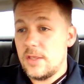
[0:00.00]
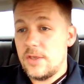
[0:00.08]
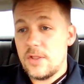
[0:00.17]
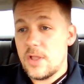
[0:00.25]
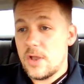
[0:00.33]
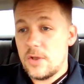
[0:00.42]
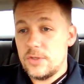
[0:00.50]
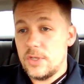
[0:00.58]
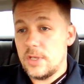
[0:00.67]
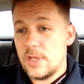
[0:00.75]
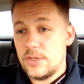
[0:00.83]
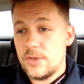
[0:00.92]
You know,
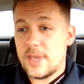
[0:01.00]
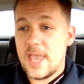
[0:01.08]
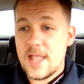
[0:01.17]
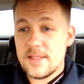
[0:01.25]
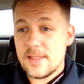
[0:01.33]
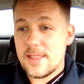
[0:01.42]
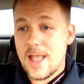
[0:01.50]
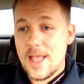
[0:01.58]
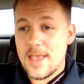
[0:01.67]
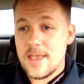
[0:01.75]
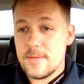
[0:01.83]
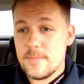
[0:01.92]
you can't
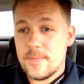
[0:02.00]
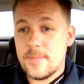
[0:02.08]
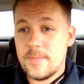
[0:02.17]
deny it